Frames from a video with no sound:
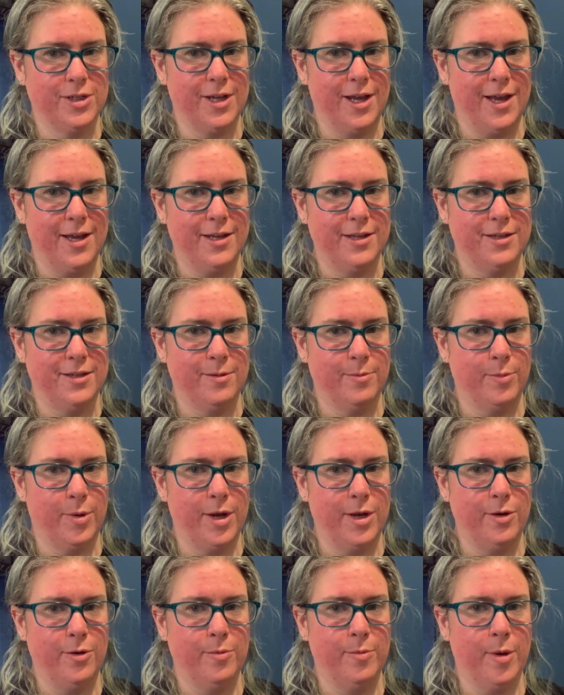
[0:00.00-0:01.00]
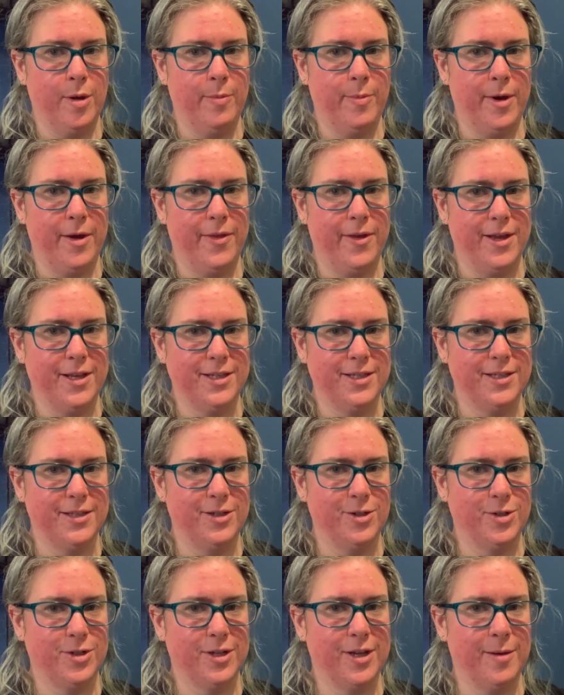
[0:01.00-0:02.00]
got some brand new ball pythons, and
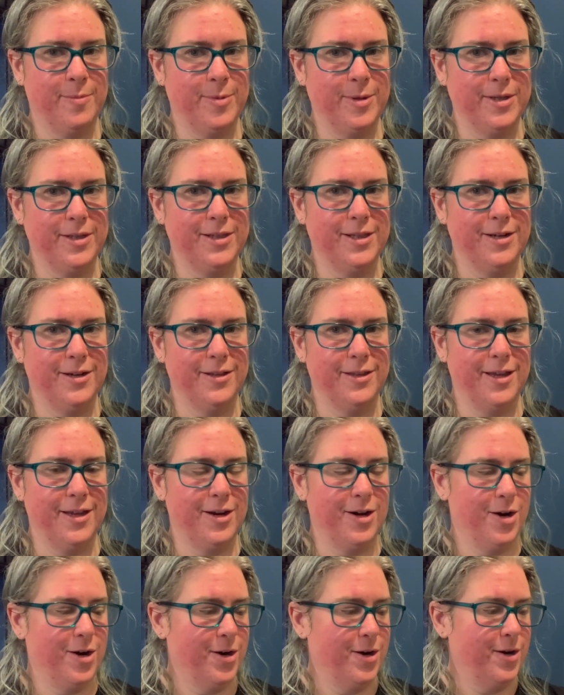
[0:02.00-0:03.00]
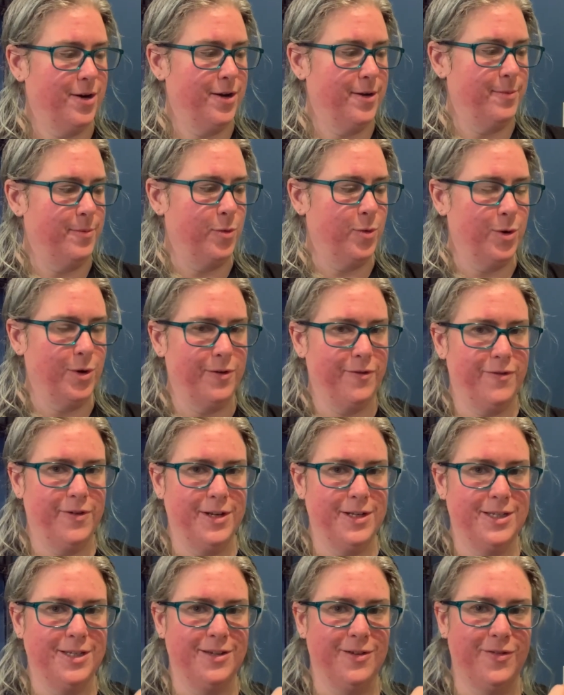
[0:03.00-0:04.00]
there's a couple in there that are more
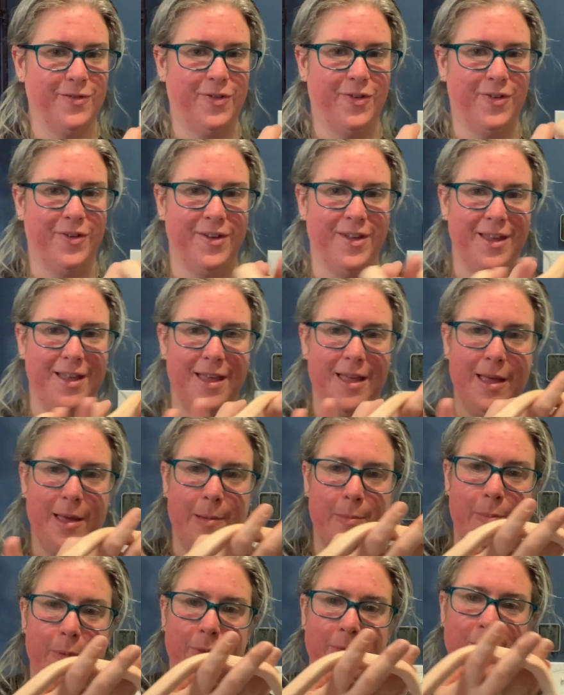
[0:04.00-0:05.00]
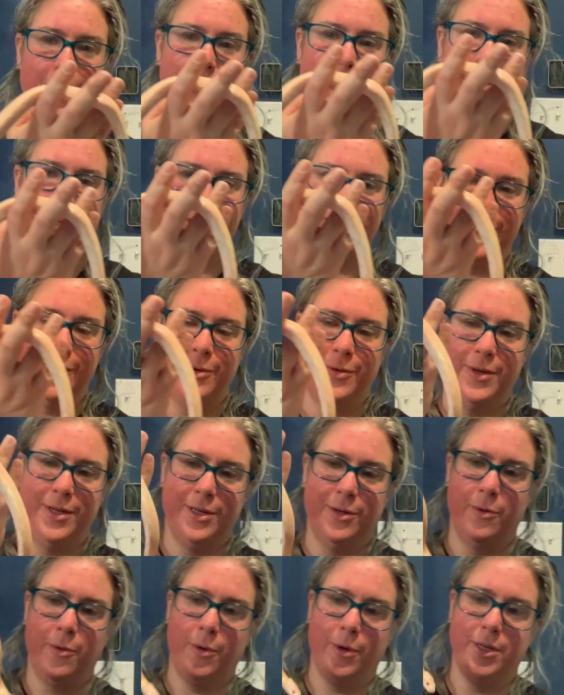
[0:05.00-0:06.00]
defensive, but they're also
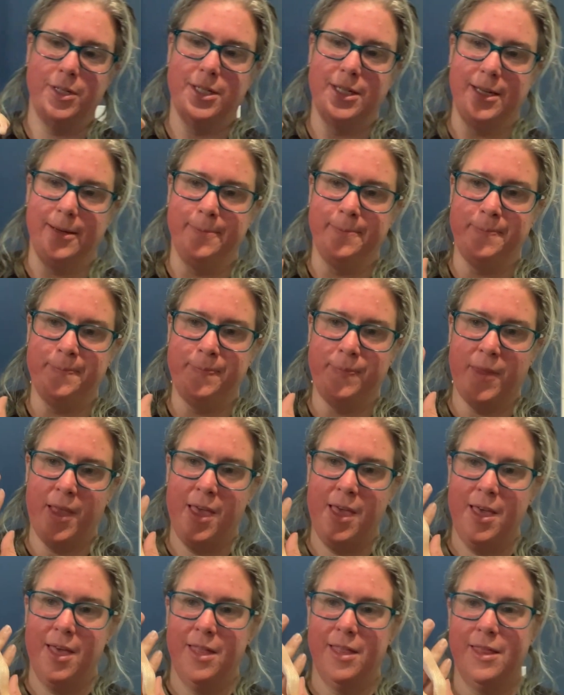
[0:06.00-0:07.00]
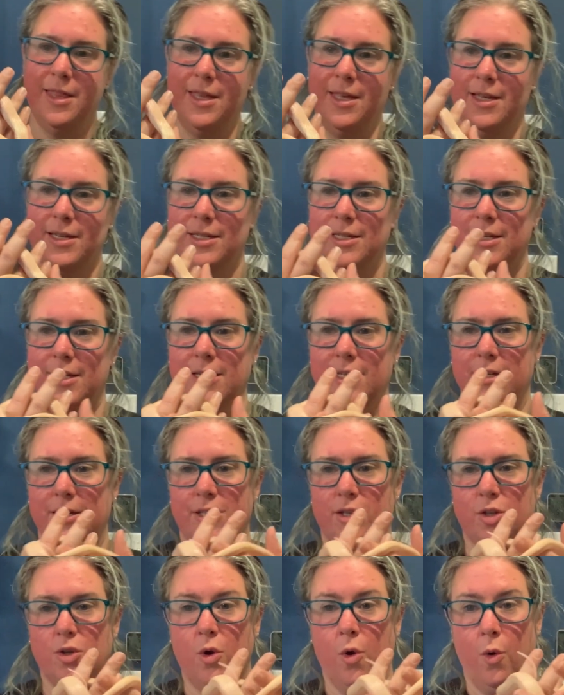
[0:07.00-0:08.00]
in quarantine. This
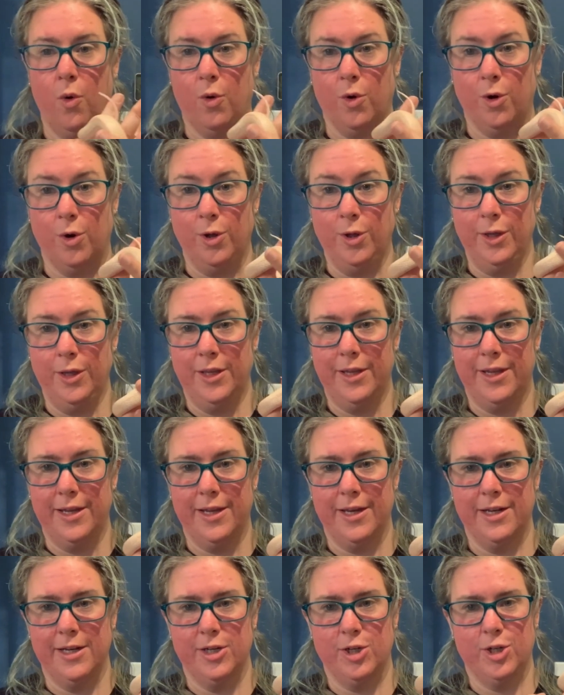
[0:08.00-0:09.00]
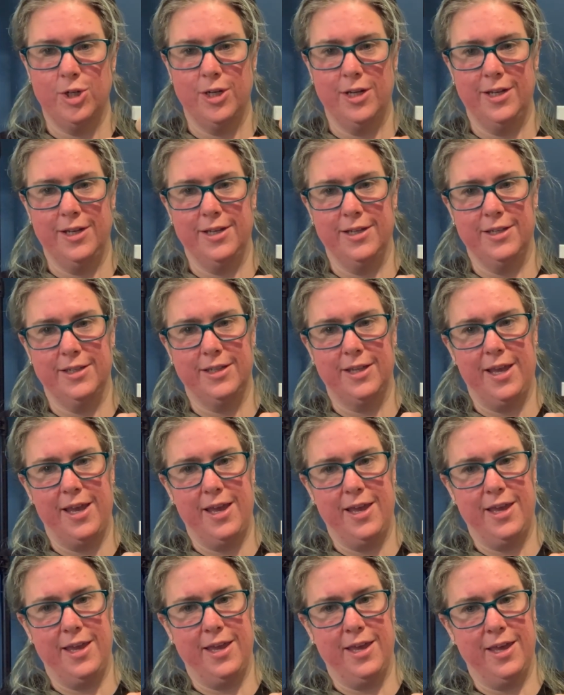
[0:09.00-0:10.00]
is Coral, and she is
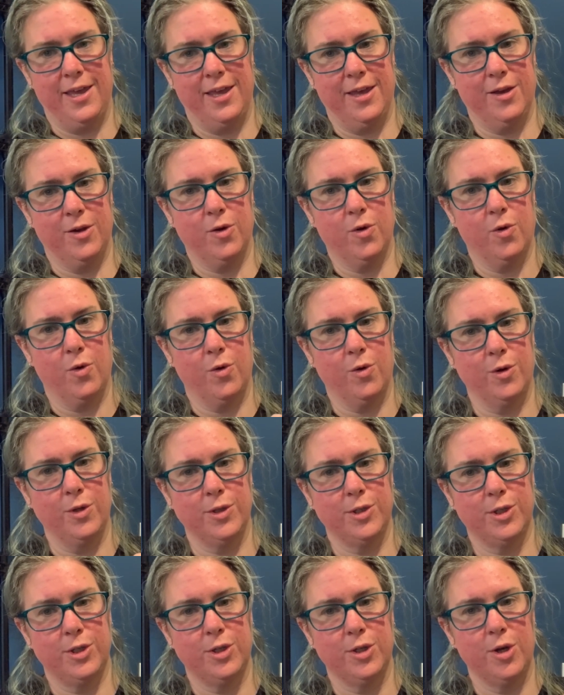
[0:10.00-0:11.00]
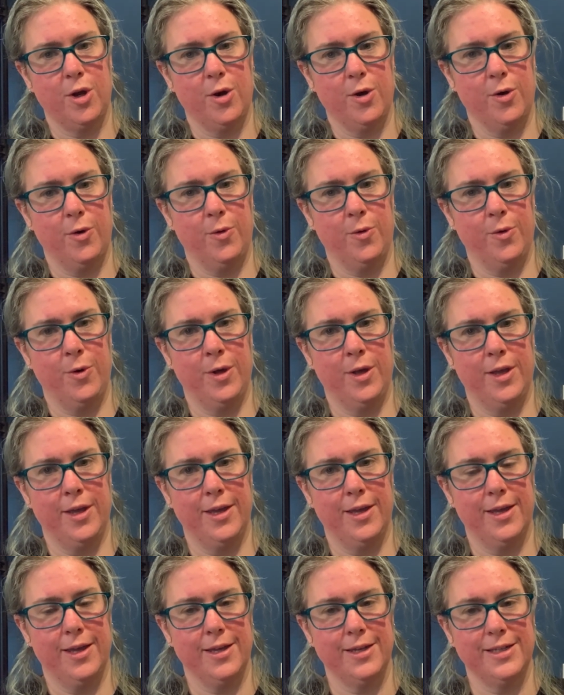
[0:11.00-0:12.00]
a coral snow
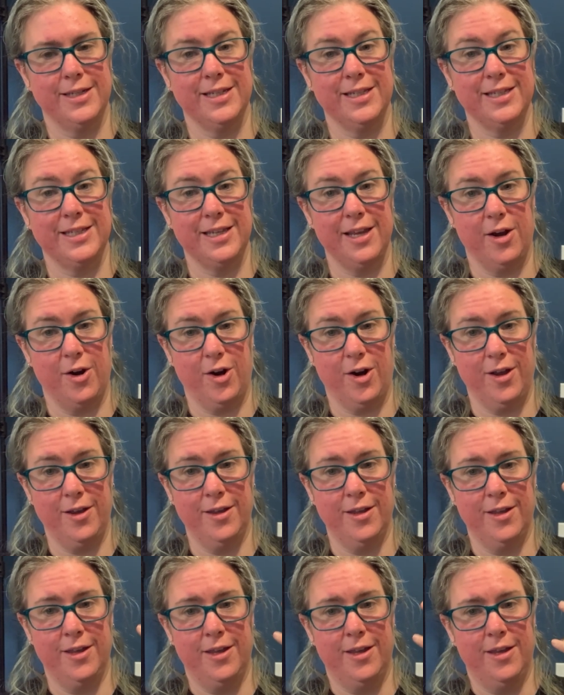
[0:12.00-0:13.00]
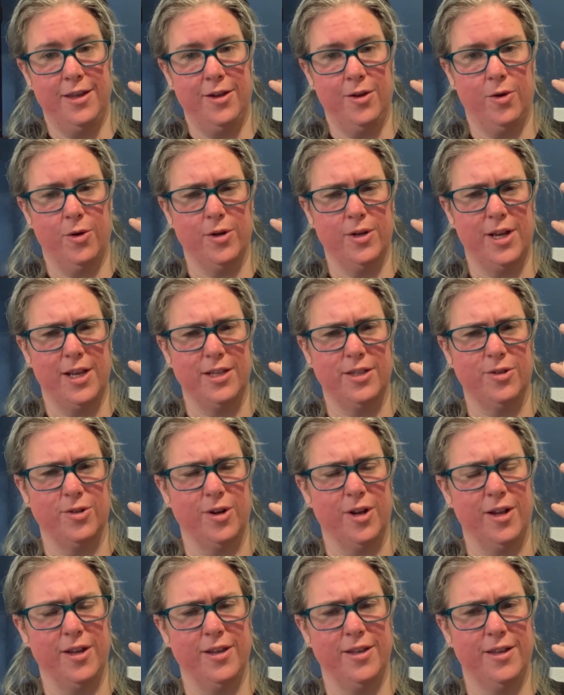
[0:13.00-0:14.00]
tessera, or
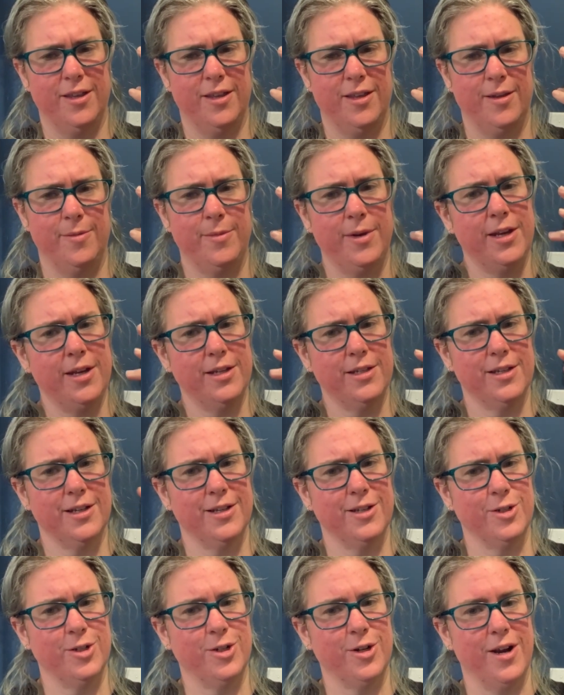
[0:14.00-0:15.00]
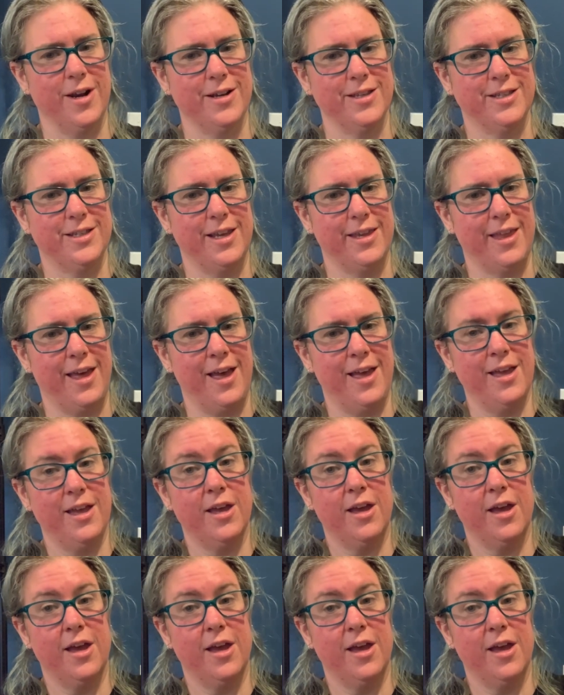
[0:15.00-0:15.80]
tessera. I'm not exactly sure how to say that.